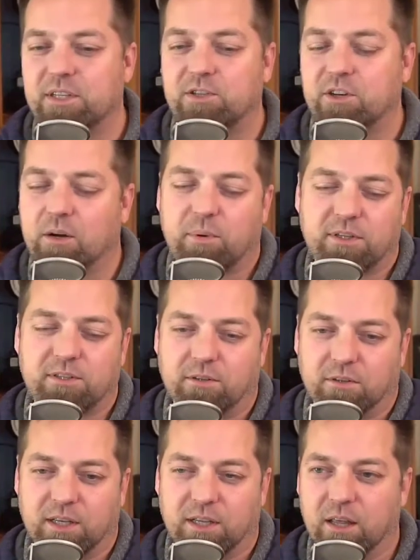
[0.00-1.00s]
I
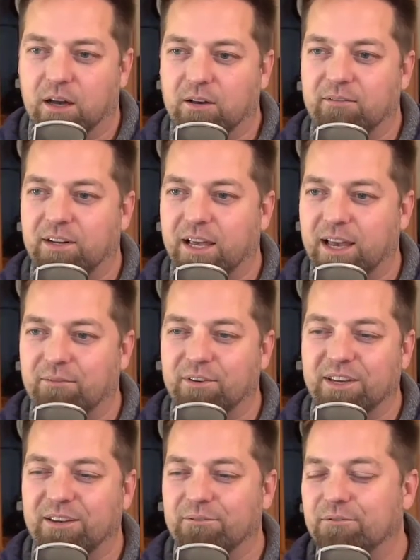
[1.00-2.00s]
certainly love and I
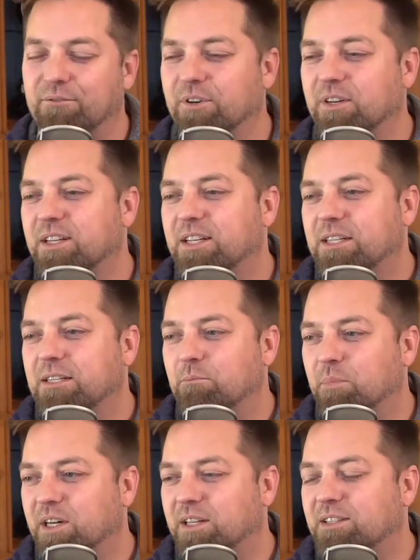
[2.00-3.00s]
advocate for.
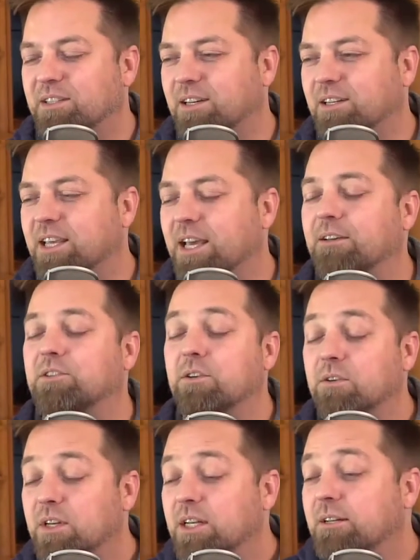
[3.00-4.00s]
But yeah,
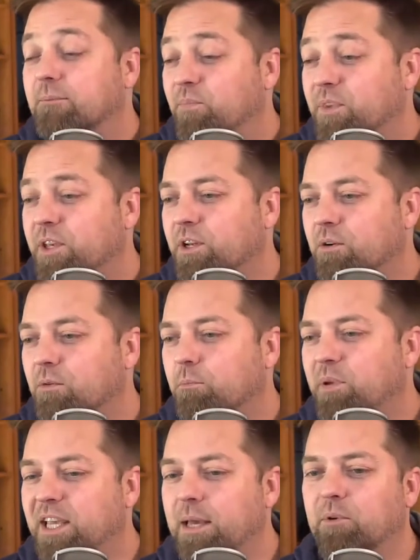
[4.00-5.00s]
so,
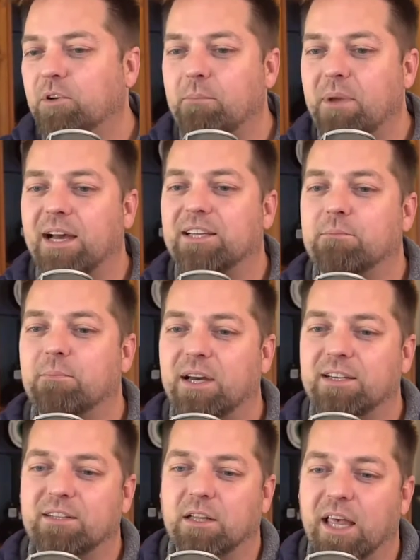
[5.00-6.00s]
being able to
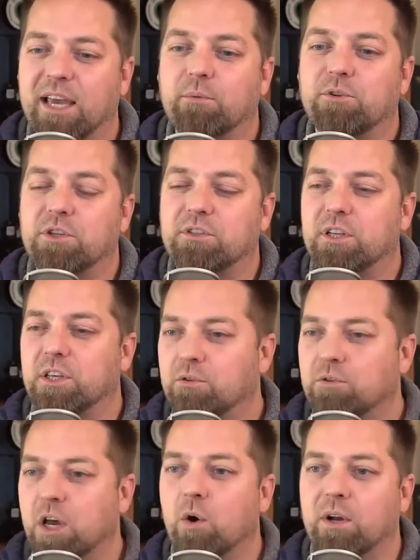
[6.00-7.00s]
maximize the languages that you
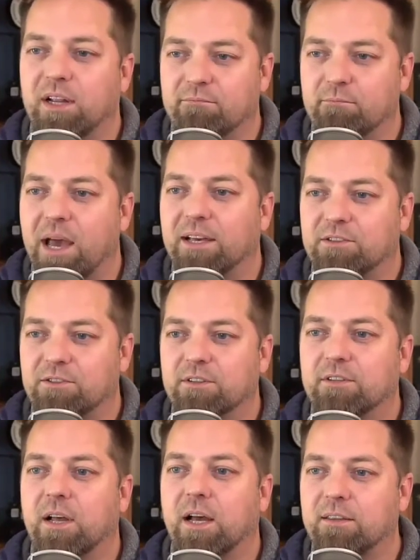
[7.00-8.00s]
know and have
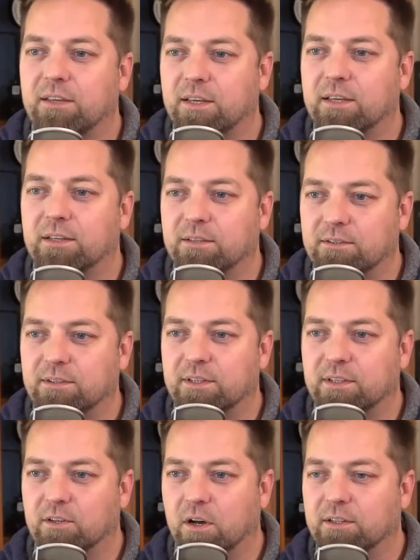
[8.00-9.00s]
mastered, I think
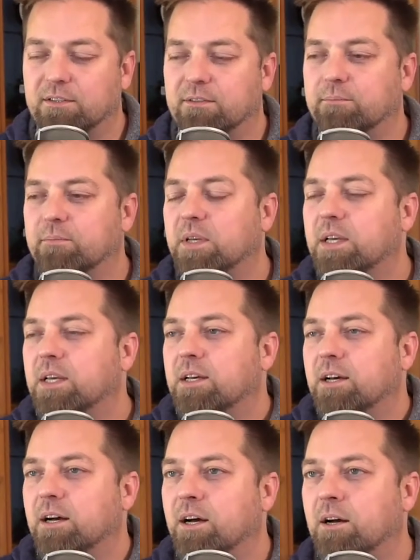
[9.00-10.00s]
is awesome.
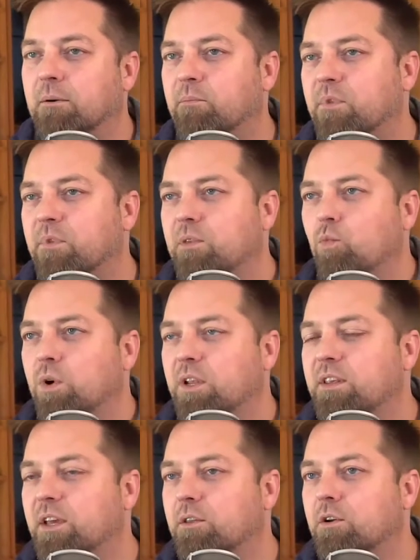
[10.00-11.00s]
One of
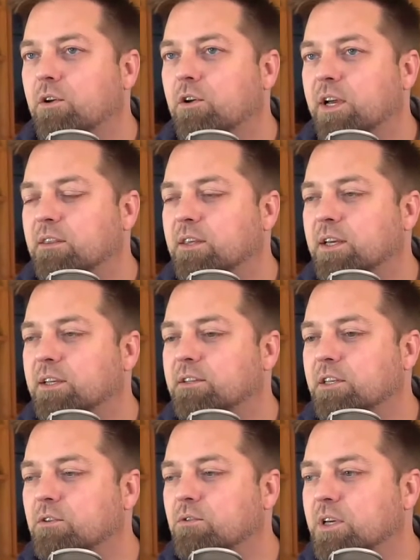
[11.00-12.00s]
the other great things
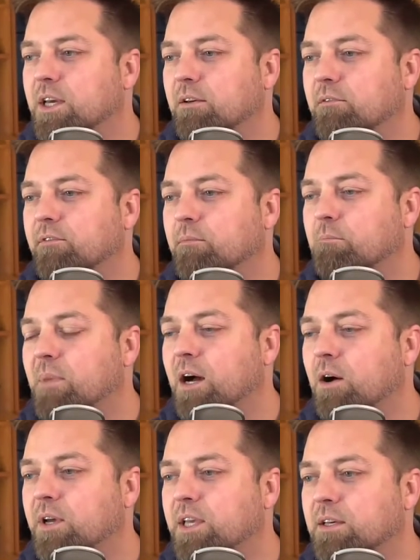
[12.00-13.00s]
that you get from
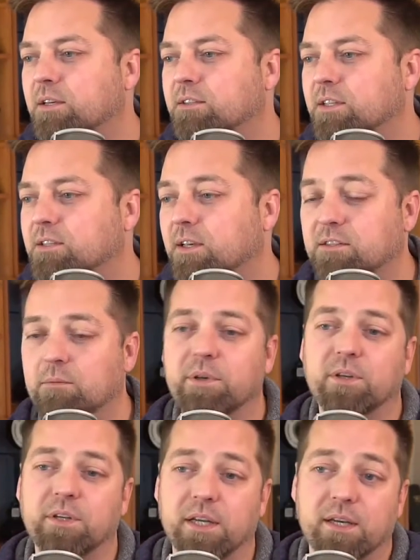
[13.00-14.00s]
Maui is
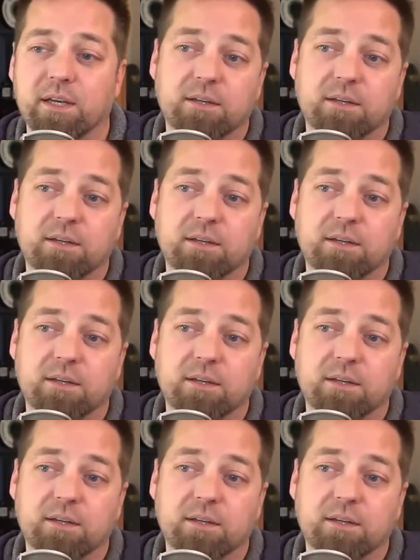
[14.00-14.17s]
accessibility.